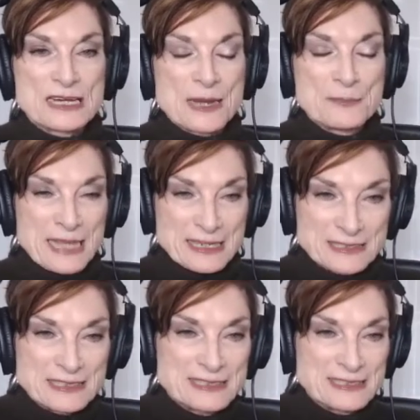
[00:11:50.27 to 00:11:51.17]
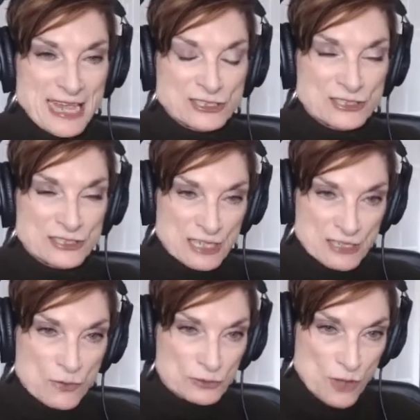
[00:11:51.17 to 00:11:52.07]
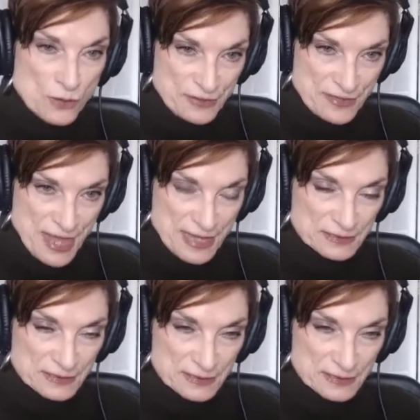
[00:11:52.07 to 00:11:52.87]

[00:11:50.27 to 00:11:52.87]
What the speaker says: complexities and tensions that go along with that.